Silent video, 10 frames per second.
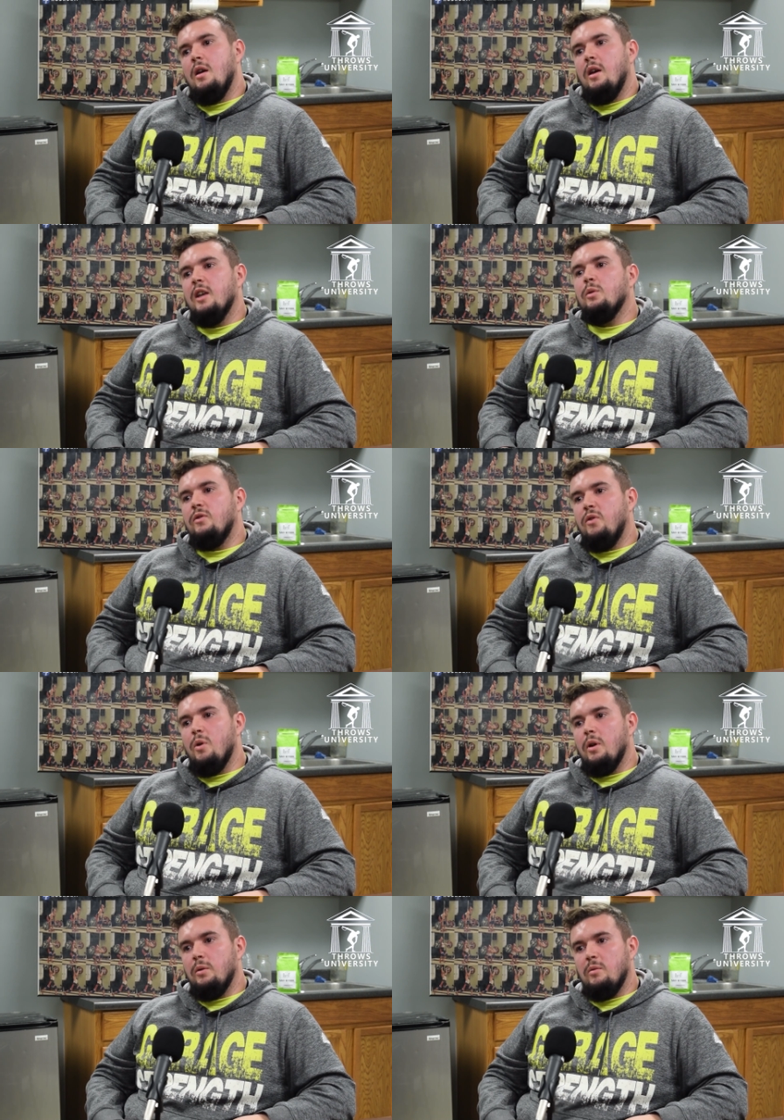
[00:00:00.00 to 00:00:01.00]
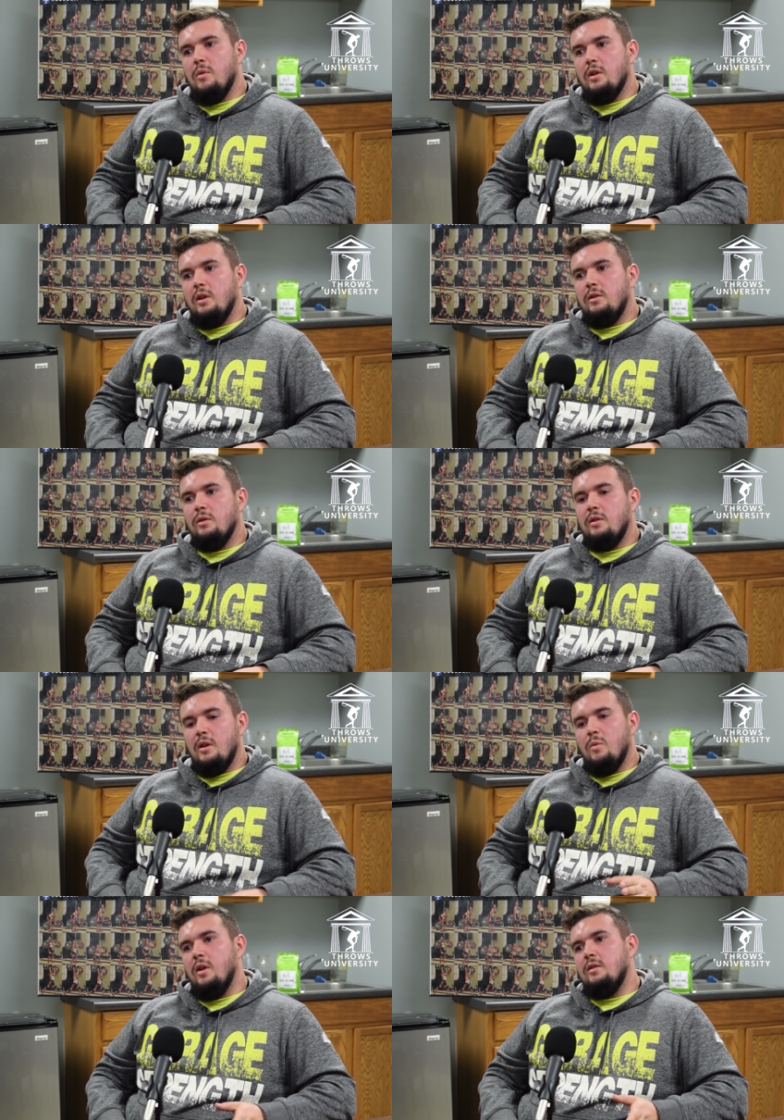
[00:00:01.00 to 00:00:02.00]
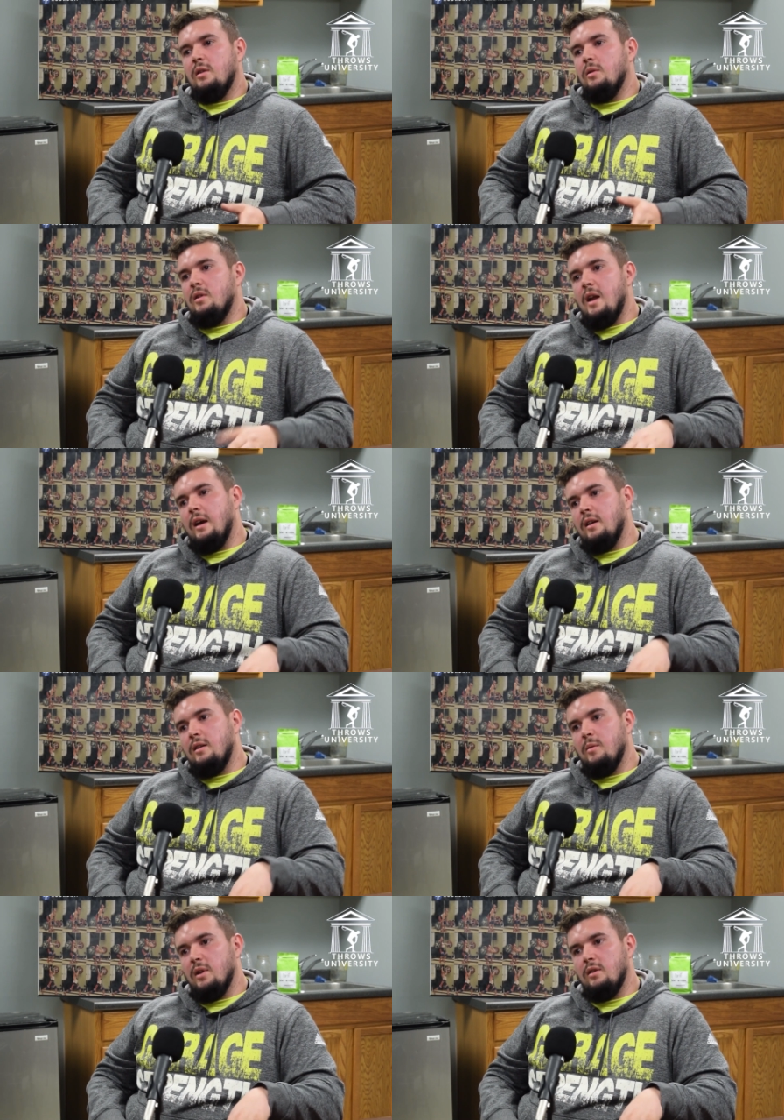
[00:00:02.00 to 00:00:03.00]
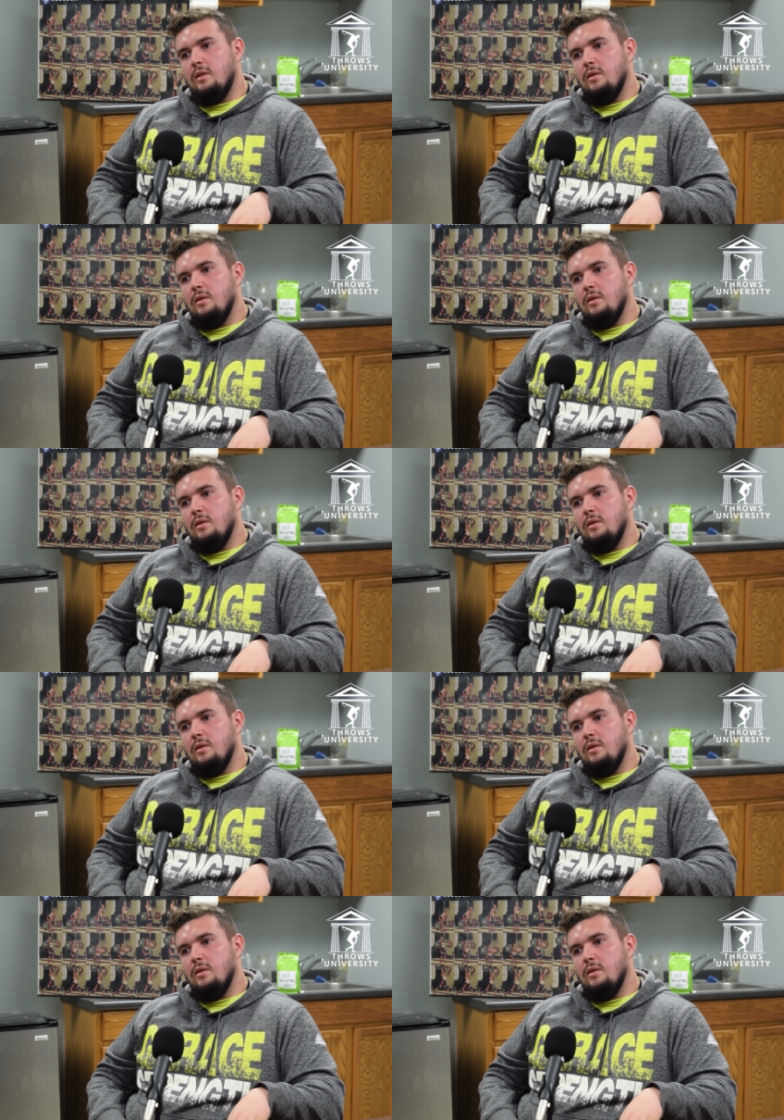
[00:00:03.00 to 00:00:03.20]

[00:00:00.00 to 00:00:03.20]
His was four. It was Monday, Tuesday, and Wednesday was an academic